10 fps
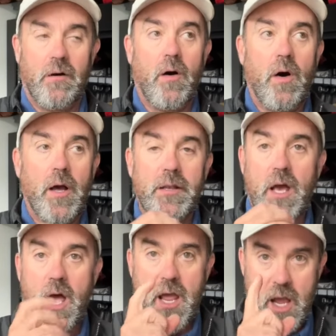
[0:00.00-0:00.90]

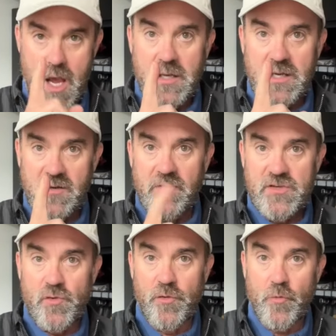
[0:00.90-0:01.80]
on an
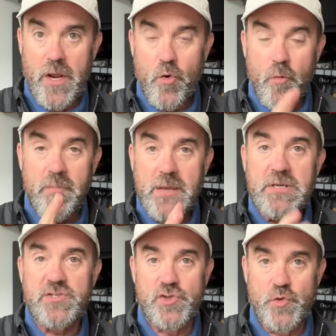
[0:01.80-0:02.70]
individual threat or
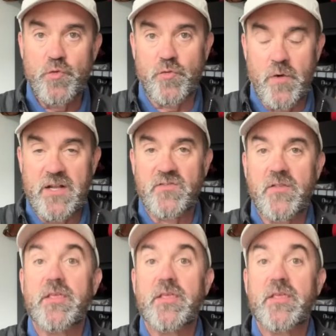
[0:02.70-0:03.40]
maybe two threats